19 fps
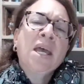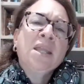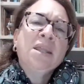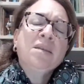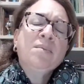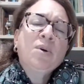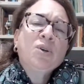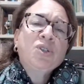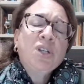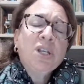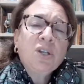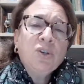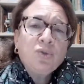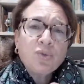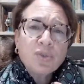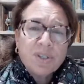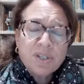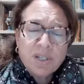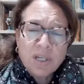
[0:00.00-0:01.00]
The most
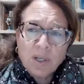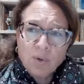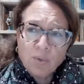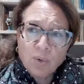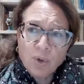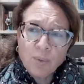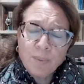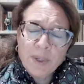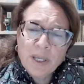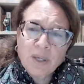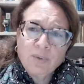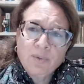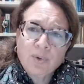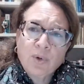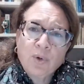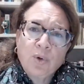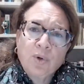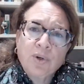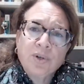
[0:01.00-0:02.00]
interesting grouping, of
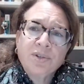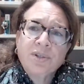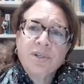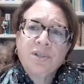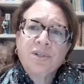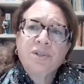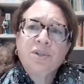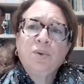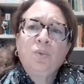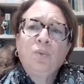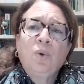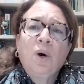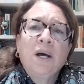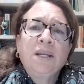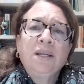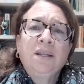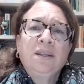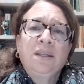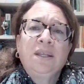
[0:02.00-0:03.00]
course, is the
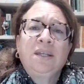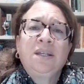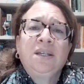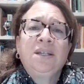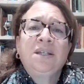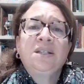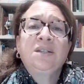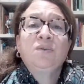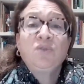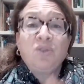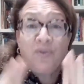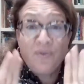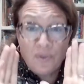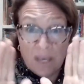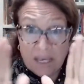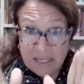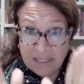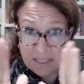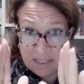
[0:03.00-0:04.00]
one that is
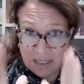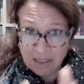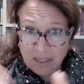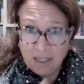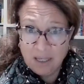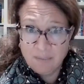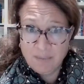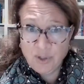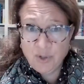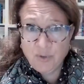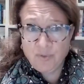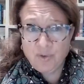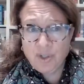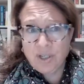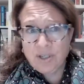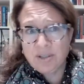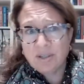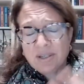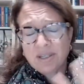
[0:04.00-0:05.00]
facing the image of
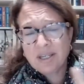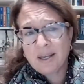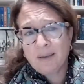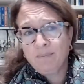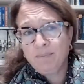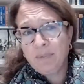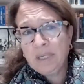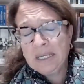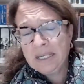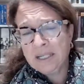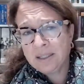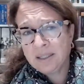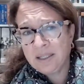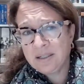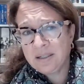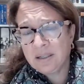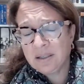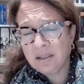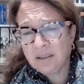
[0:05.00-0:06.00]
Jesus immediately
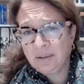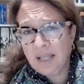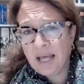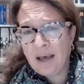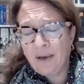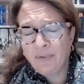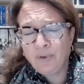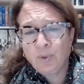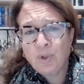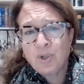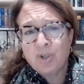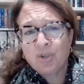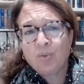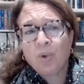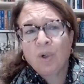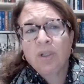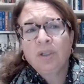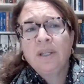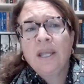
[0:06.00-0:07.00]
to the left, which is
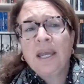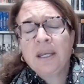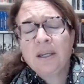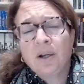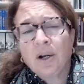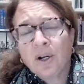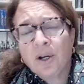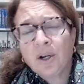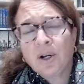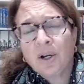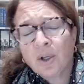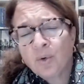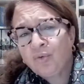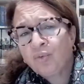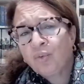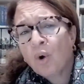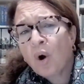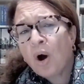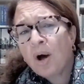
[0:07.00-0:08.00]
where Leonardo
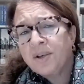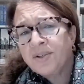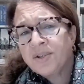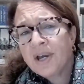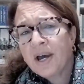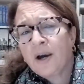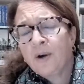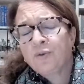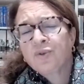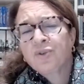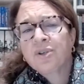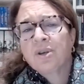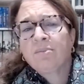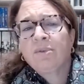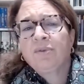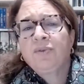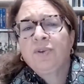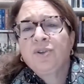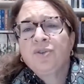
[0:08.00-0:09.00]
draws out
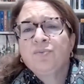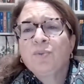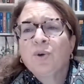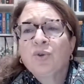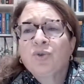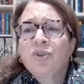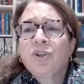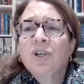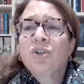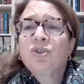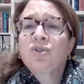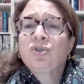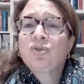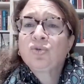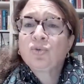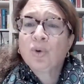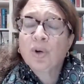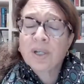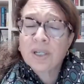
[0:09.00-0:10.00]
some of his most
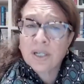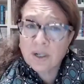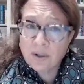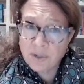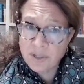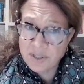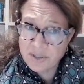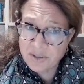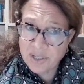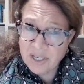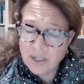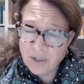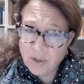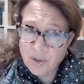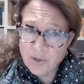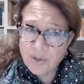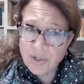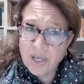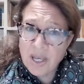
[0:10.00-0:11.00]
extraordinary
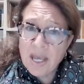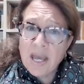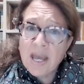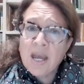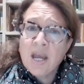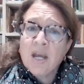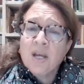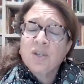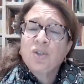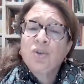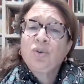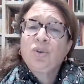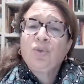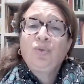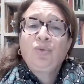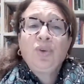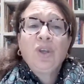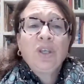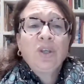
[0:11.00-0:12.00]
skills. So the
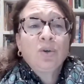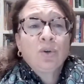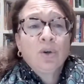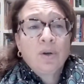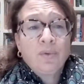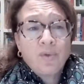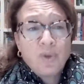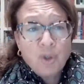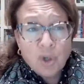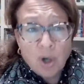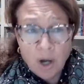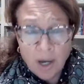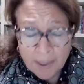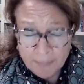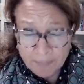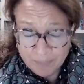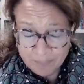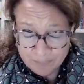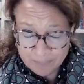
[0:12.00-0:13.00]
figure of
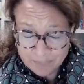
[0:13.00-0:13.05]
John,